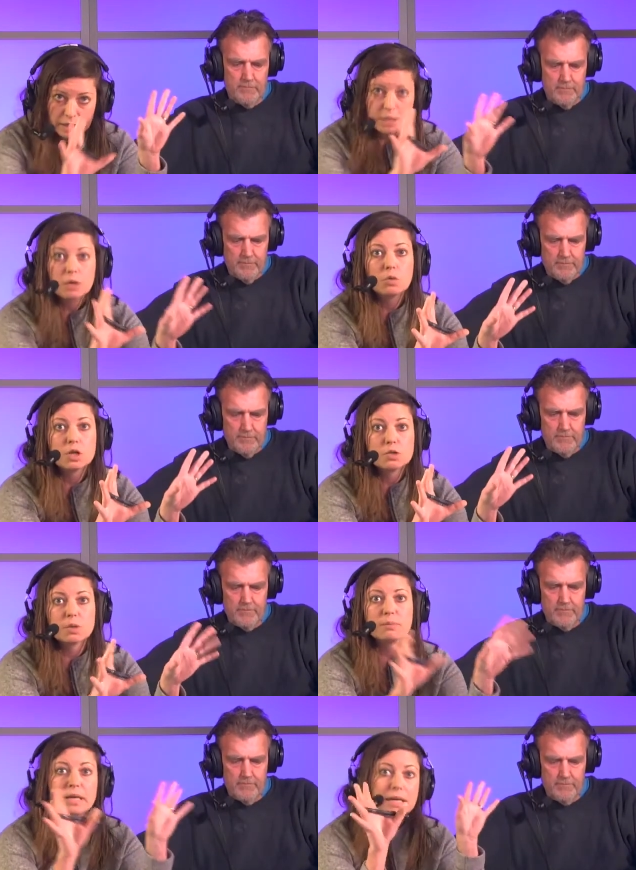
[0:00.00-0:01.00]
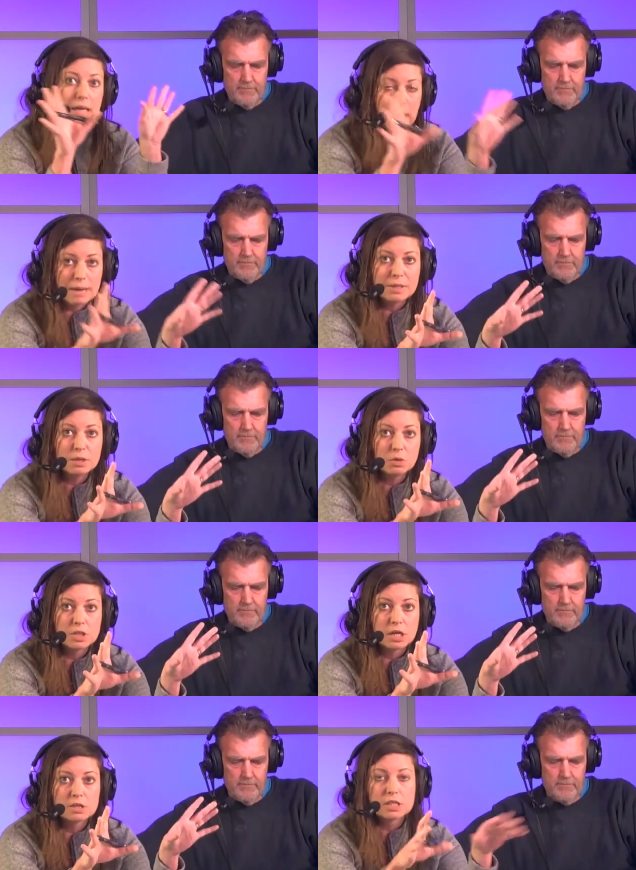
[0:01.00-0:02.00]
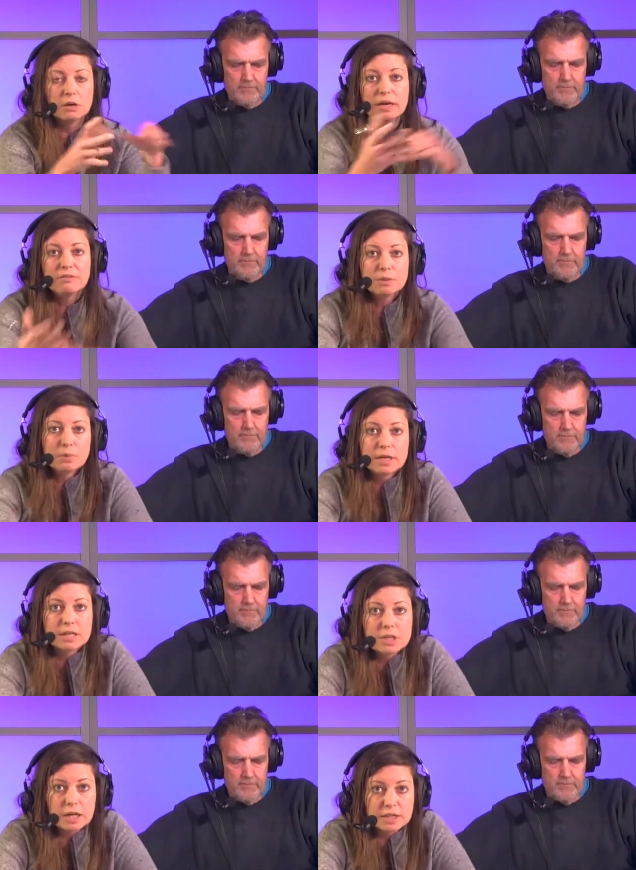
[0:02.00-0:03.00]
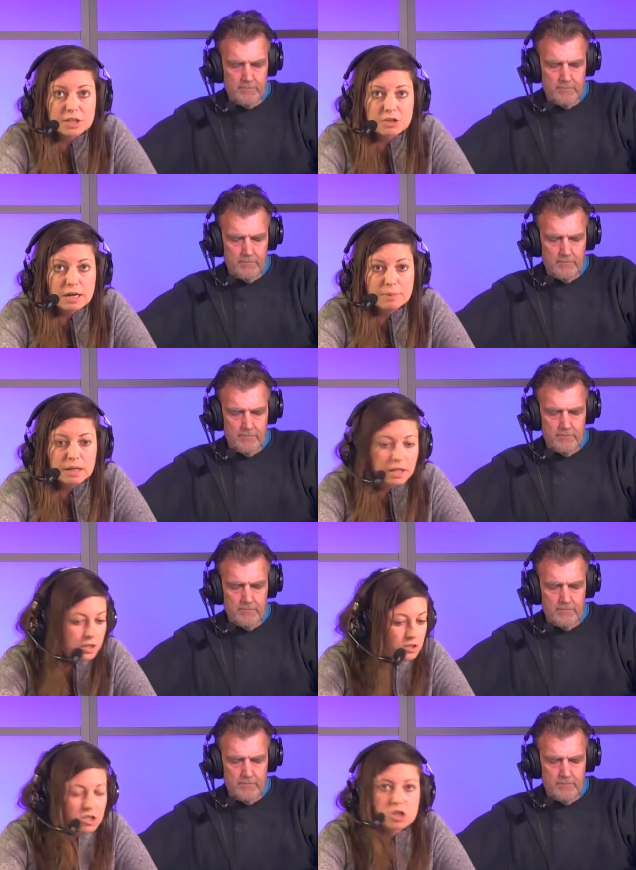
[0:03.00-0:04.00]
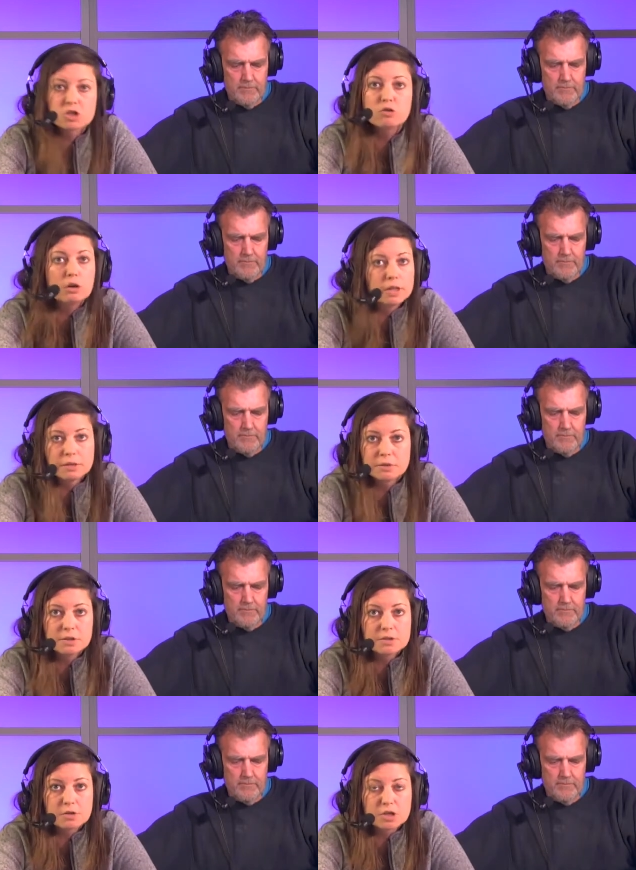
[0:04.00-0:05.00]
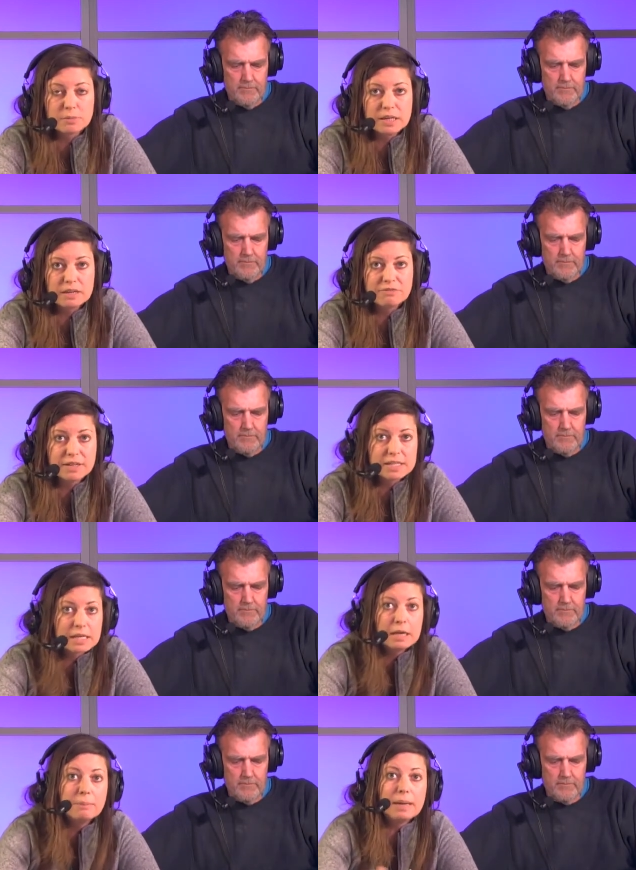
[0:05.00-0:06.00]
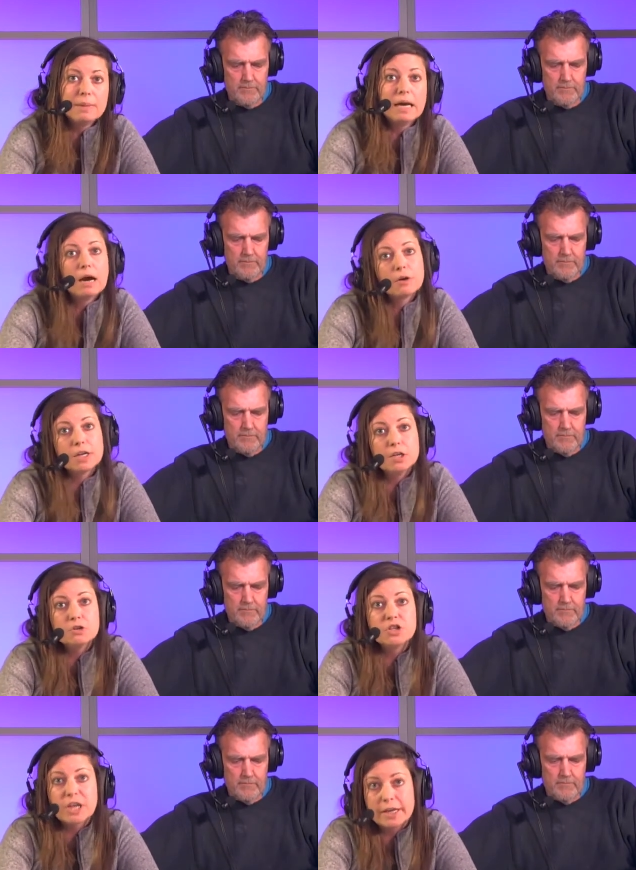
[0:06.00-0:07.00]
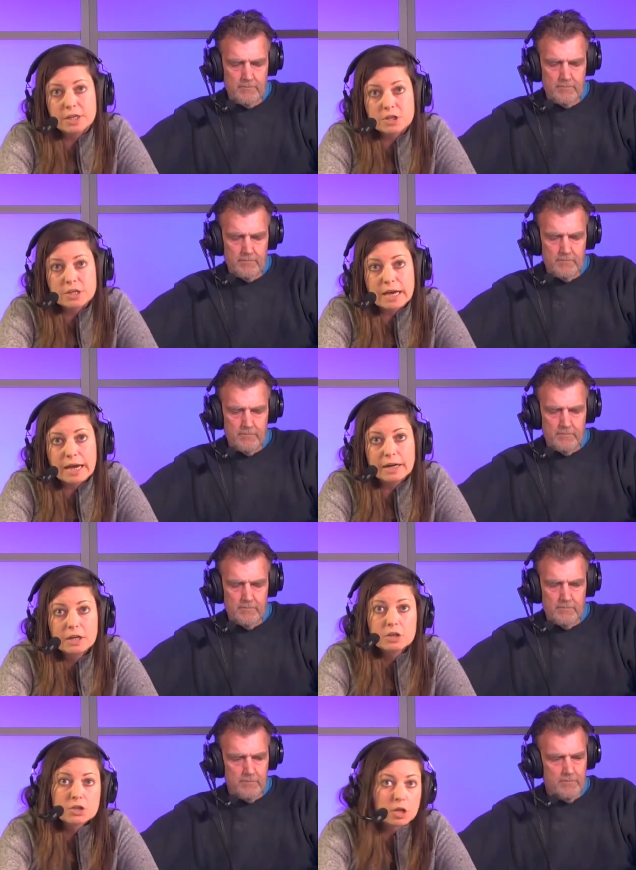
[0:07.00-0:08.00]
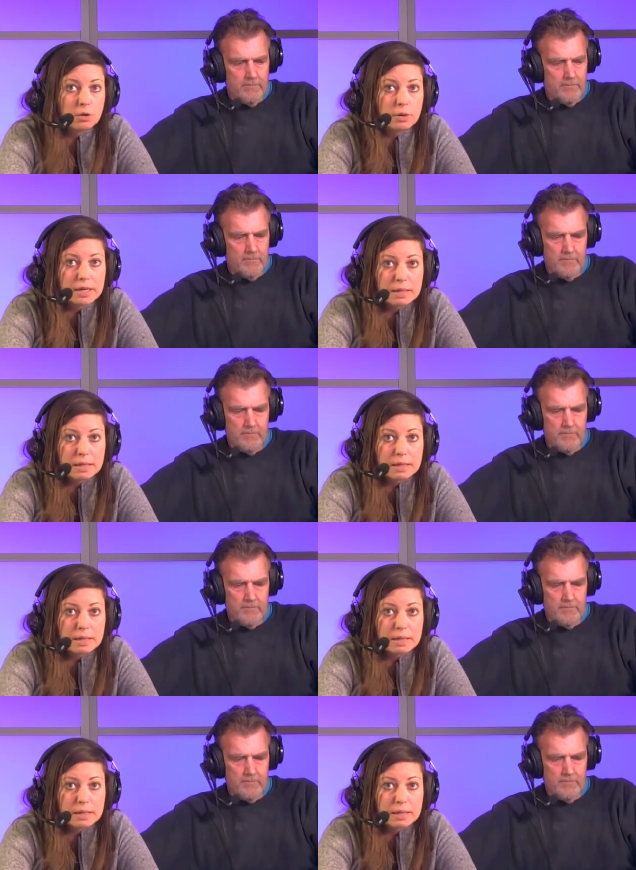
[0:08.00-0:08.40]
Speaker 1: in the woods with me, and I'm in the woods also. If you're putting a dog on the treadmill and you're just scrolling through your social media feeds, maybe how can you change that so